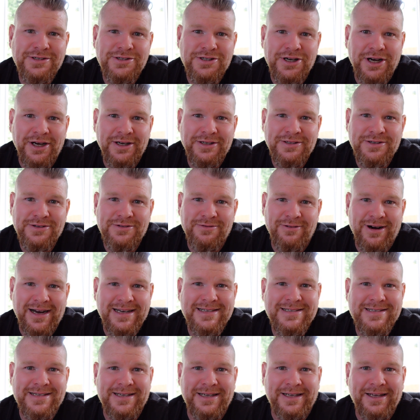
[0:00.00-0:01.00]
Jones
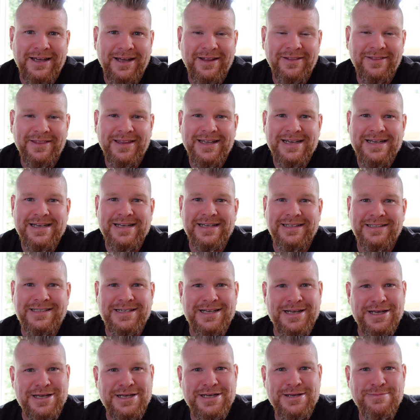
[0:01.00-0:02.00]
Racing, the
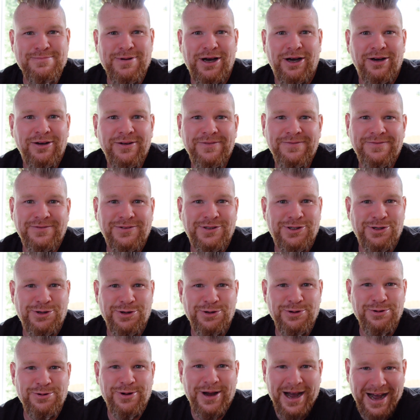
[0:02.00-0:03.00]
team of
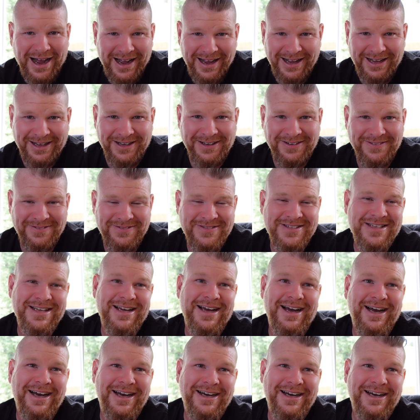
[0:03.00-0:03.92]
two halves.